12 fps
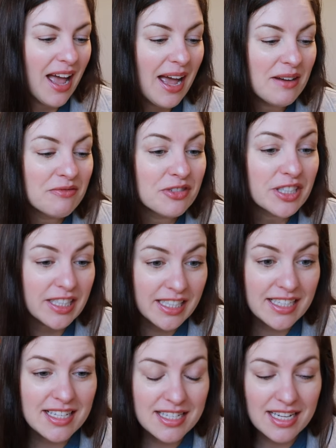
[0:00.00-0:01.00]
I'm
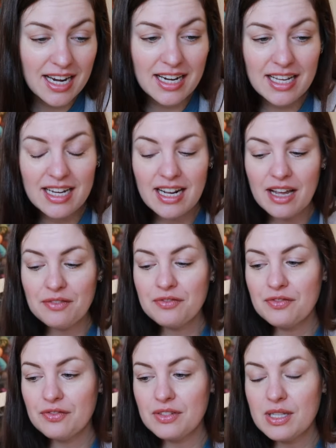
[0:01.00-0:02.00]
really excited. I've
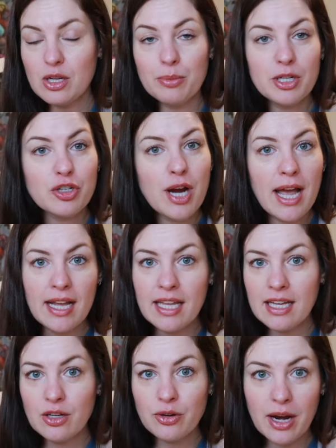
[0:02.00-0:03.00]
still been
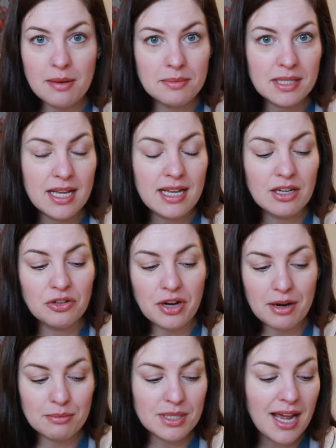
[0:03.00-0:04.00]
tracking grams in,
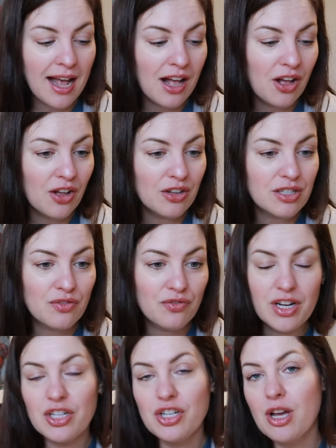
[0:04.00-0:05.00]
grams out,
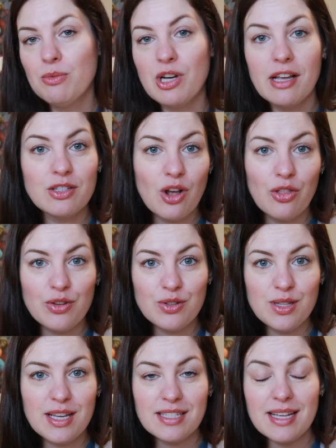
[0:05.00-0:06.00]
finished objects, all those
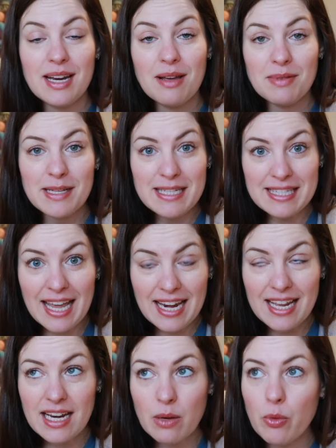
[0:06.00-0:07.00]
things, and I'm
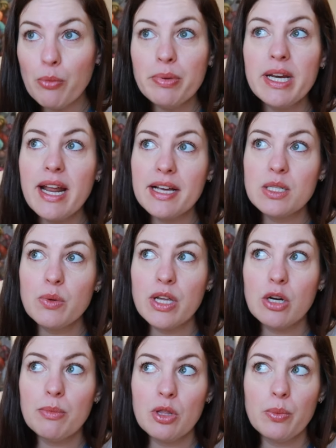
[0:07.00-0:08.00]
excited. It won't be next week,
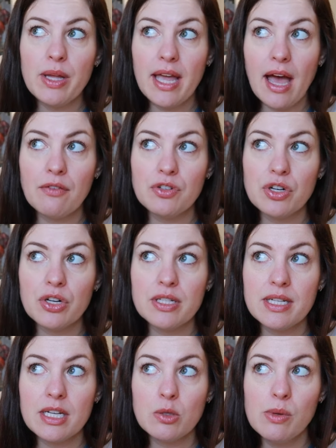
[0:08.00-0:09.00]
it'll be the week after,
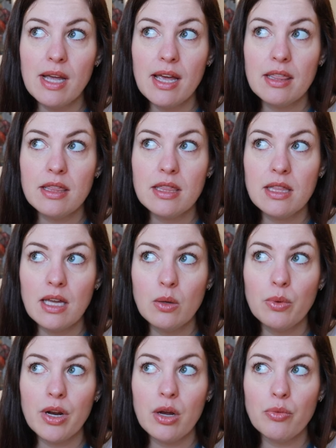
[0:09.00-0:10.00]
because next week I think
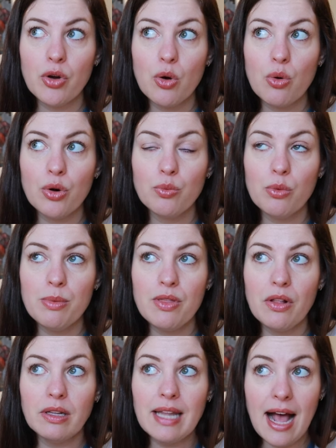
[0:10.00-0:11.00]
what I record will be
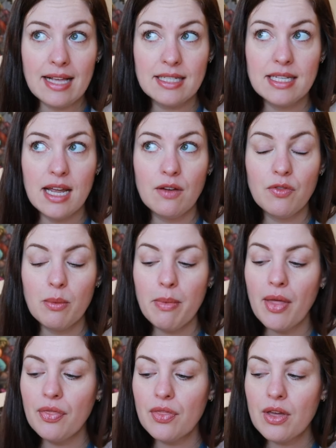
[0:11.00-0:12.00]
the last day of the
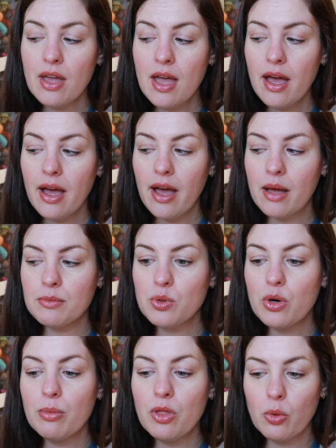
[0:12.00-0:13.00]
month. Um, so
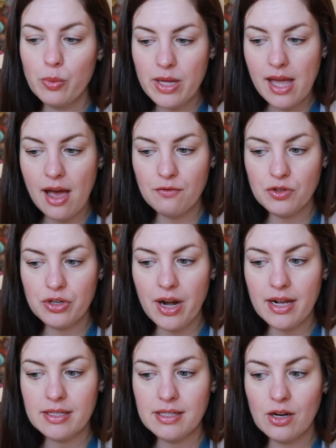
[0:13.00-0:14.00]
it'll be the week after
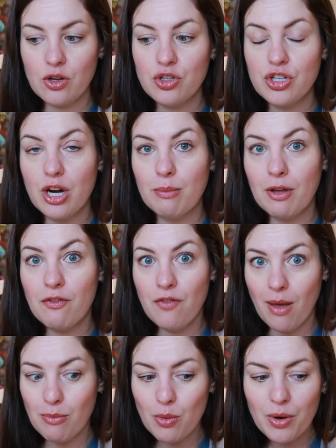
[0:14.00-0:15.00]
next that I'll share my
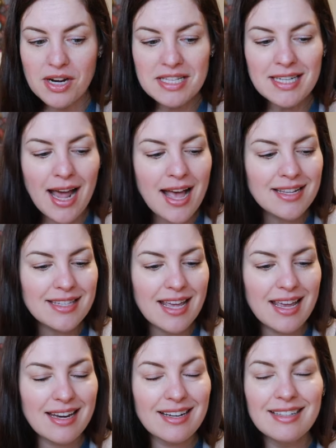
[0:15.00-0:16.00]
February stats,
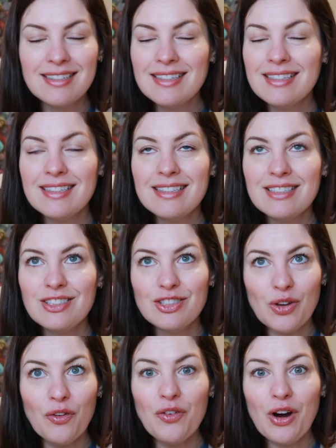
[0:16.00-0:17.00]
and
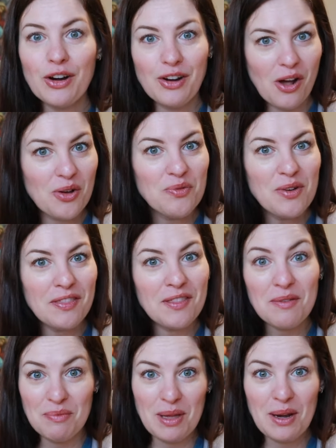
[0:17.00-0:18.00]
so far, knock on wood,
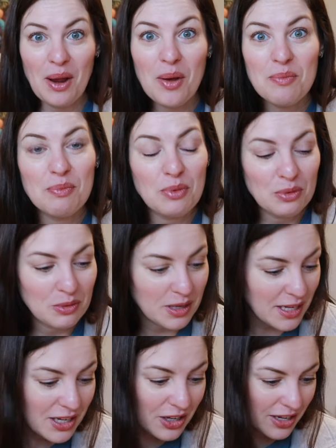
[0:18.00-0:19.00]
they've been
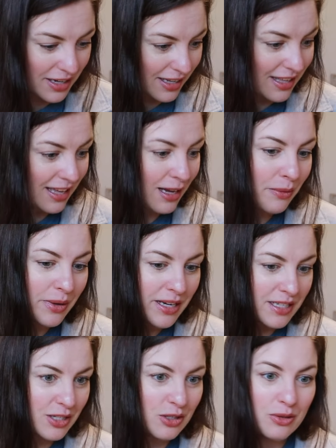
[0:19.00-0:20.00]
pretty good. I can't
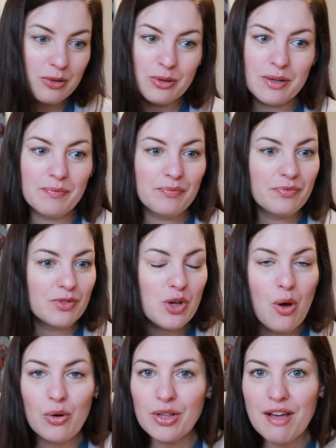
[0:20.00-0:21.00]
wait to
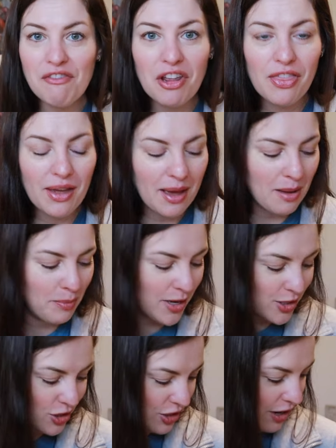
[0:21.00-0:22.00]
total everything up
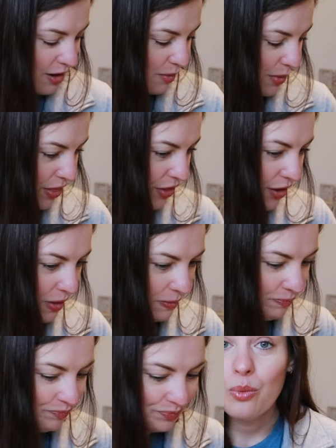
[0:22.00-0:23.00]
and share it with you.
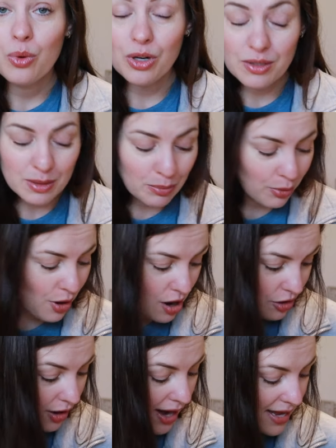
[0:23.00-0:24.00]
Works in
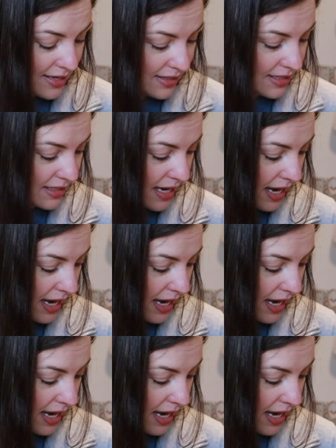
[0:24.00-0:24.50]
progress.